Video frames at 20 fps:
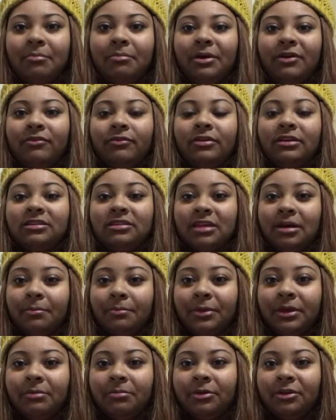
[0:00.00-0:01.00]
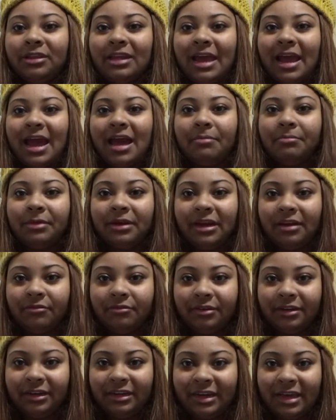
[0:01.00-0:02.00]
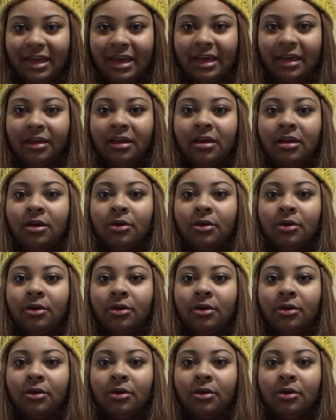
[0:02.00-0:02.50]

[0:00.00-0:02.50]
but for some people they happen every day,